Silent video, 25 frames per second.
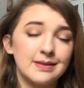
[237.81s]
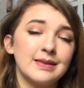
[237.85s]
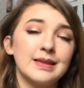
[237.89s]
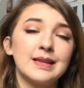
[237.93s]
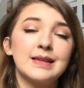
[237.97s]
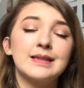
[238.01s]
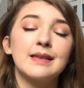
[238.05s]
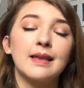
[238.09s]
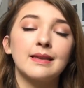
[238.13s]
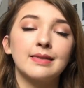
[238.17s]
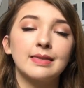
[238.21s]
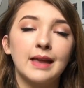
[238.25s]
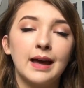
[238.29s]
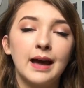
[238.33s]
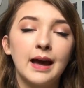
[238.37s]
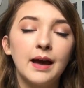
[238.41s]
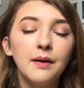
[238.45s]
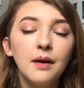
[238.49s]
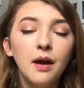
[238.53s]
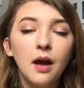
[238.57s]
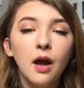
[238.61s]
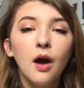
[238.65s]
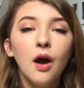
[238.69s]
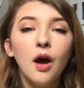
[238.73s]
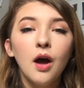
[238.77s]
and things like that.
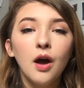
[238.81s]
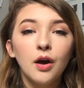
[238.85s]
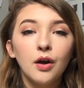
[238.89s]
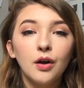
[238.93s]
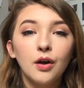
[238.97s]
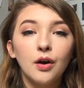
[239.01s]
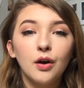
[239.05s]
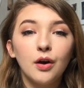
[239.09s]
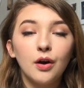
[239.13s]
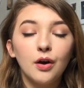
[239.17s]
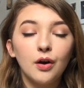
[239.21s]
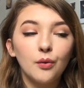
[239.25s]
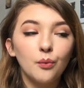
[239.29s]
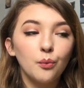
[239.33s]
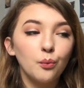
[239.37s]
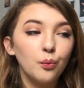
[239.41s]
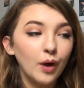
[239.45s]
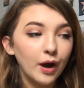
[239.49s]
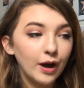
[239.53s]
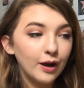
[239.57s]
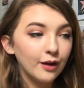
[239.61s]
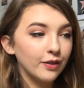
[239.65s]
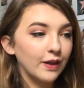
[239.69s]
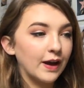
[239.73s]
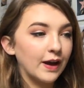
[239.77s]
While